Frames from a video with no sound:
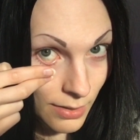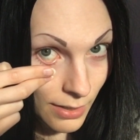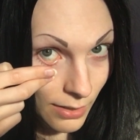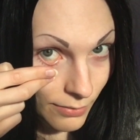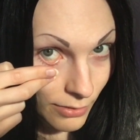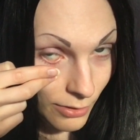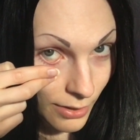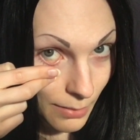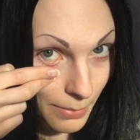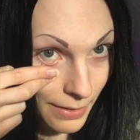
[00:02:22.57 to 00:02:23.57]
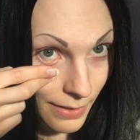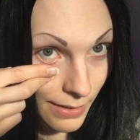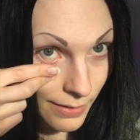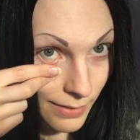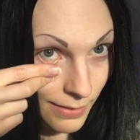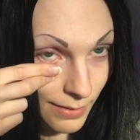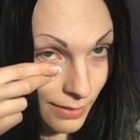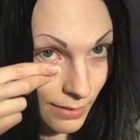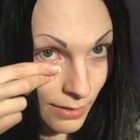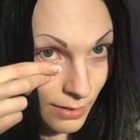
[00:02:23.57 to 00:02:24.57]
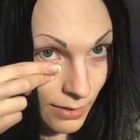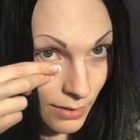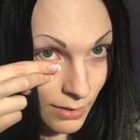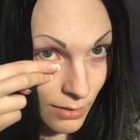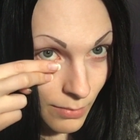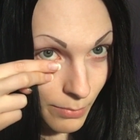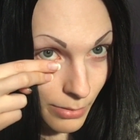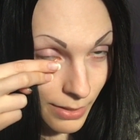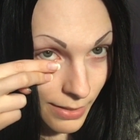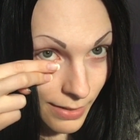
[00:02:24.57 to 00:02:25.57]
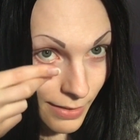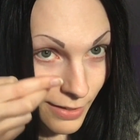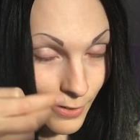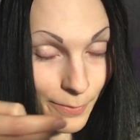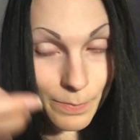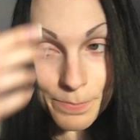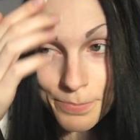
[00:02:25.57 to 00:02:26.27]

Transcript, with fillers: kind of look up like this, put it in there.